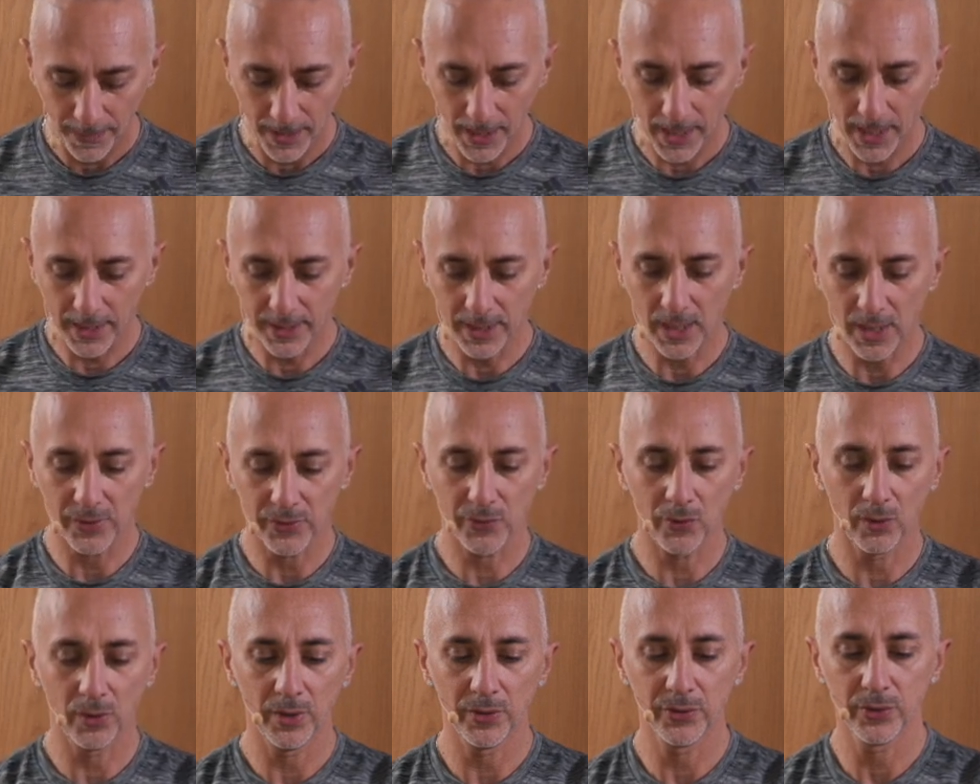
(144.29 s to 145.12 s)
And then
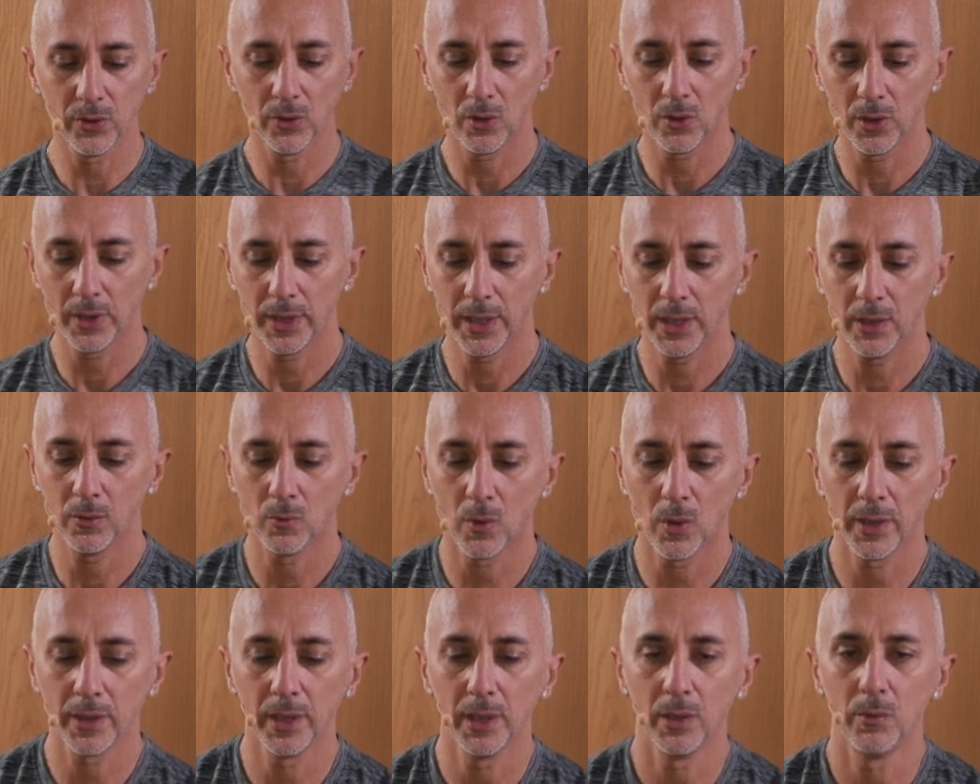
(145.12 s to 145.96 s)
slowly
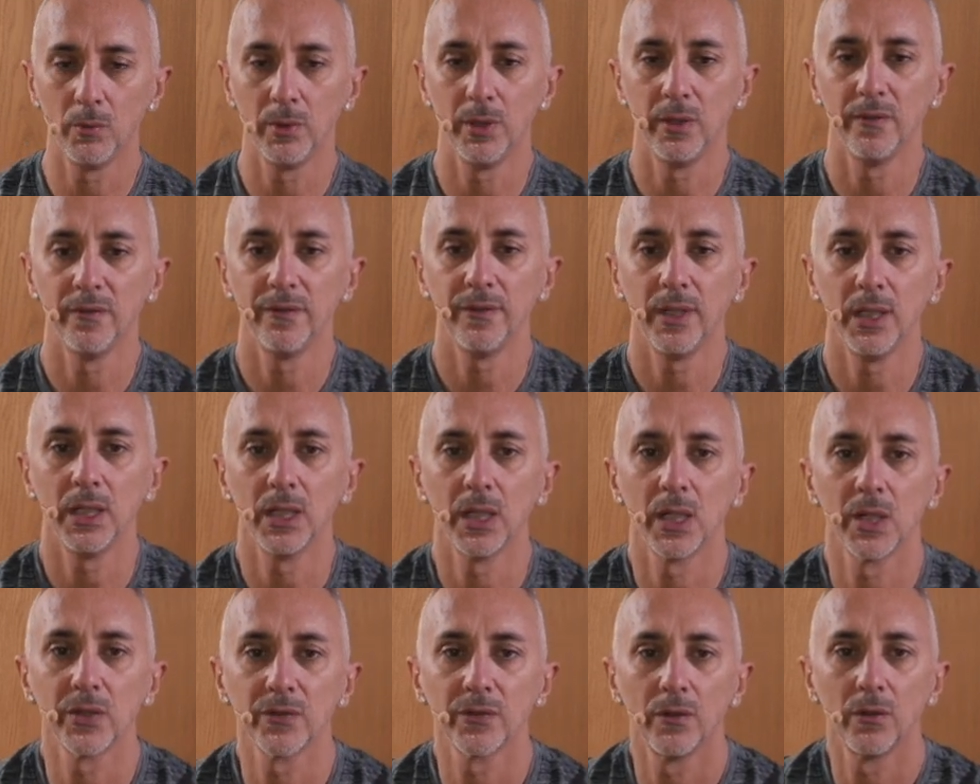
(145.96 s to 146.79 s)
walking with your
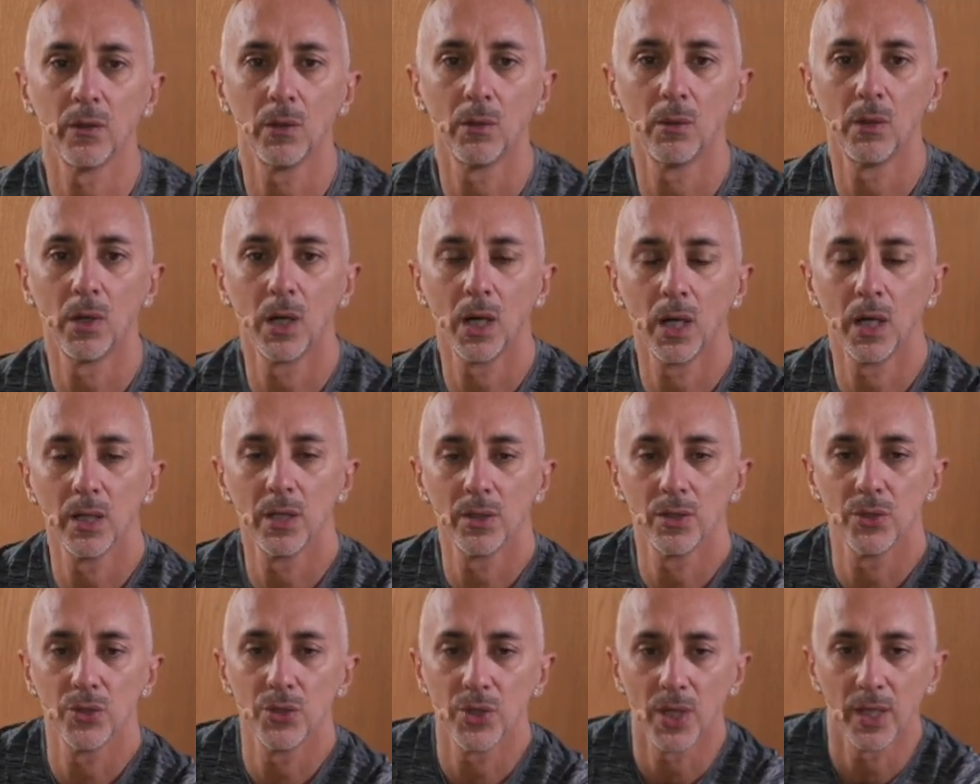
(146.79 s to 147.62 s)
fingers forward,
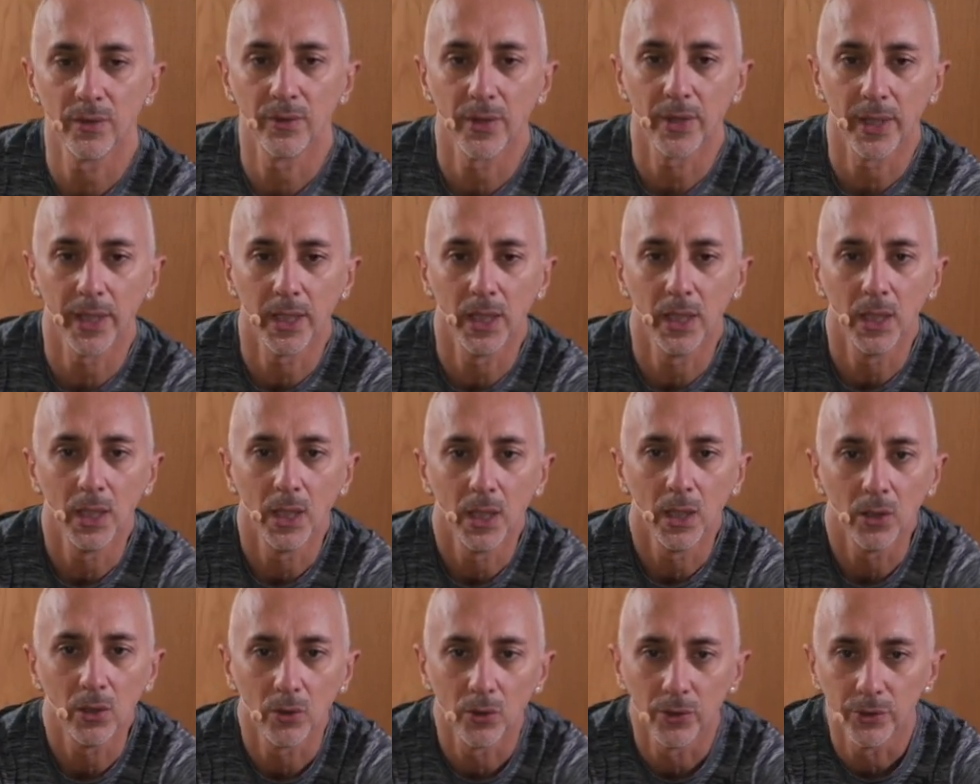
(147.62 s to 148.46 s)
gently
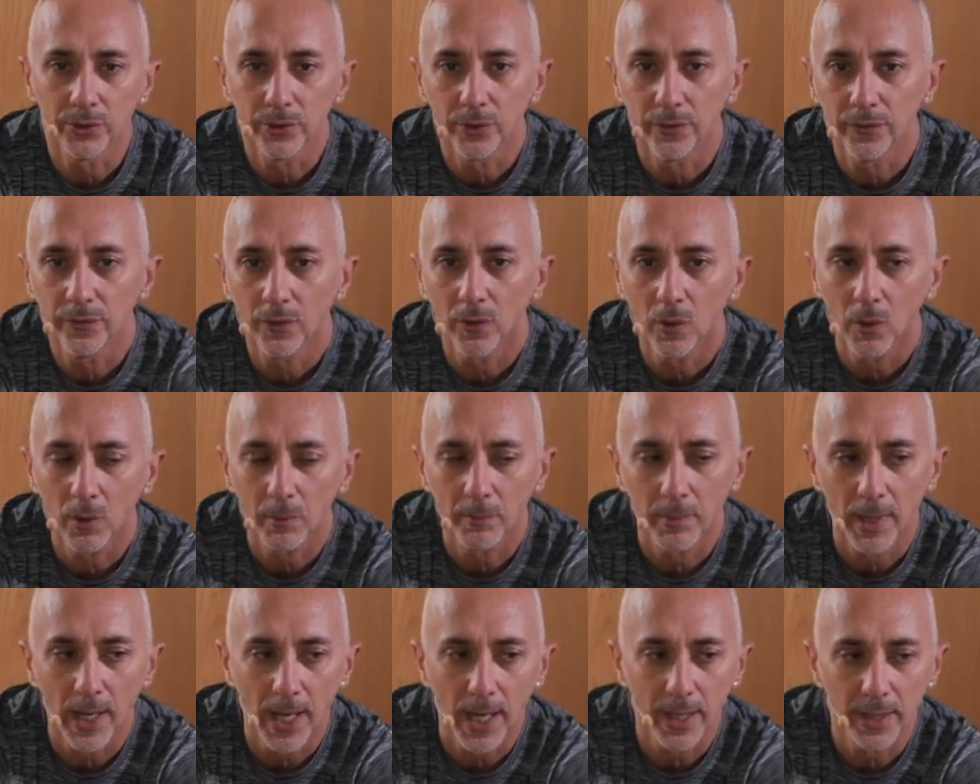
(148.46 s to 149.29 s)
go into
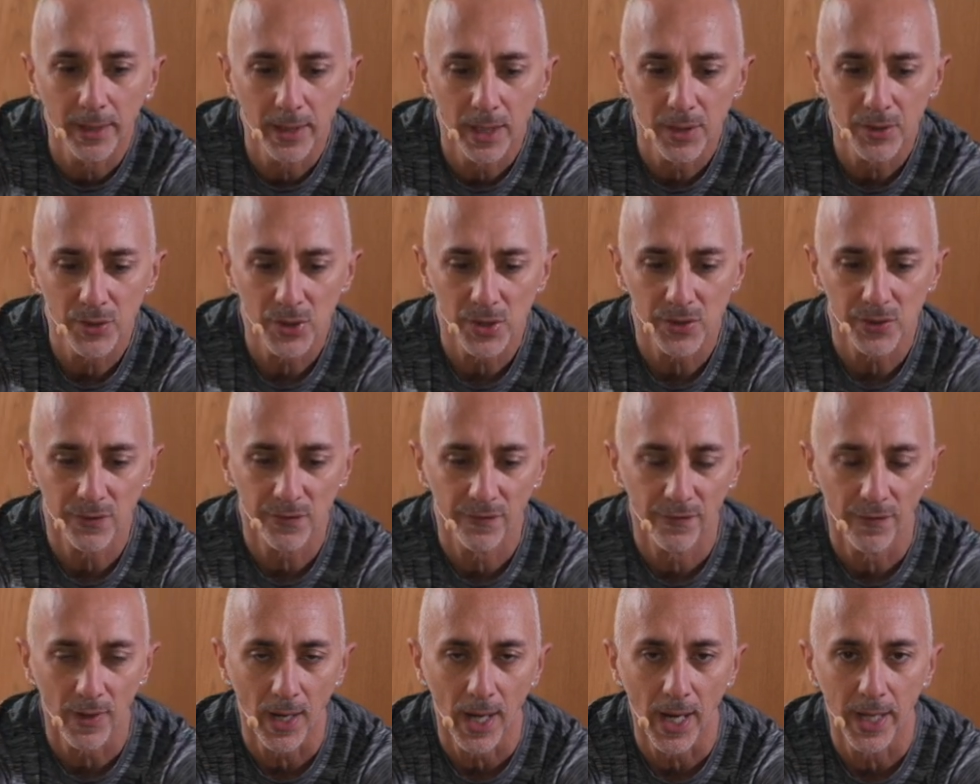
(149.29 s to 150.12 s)
forward bend, and just
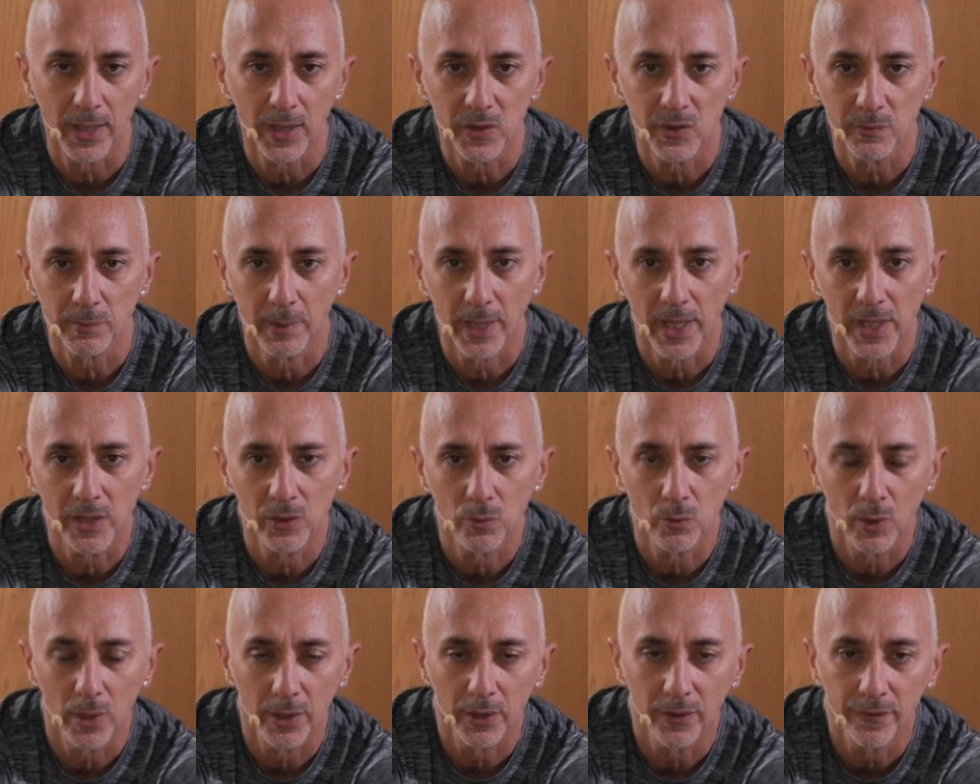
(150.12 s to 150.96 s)
find a space
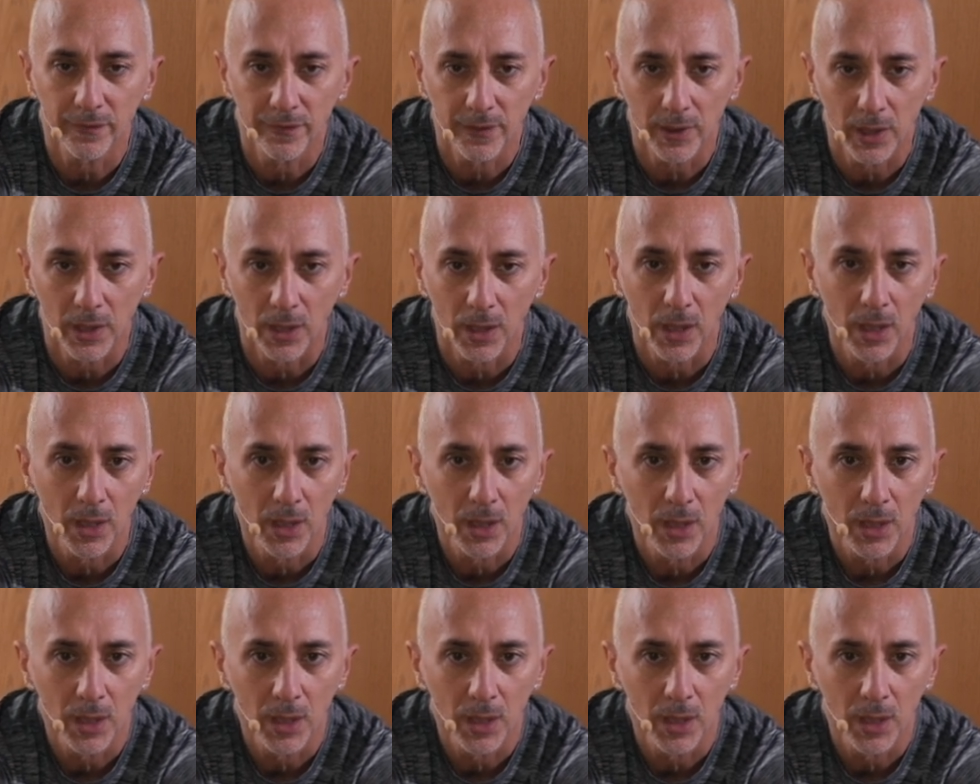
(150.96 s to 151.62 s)
where you feel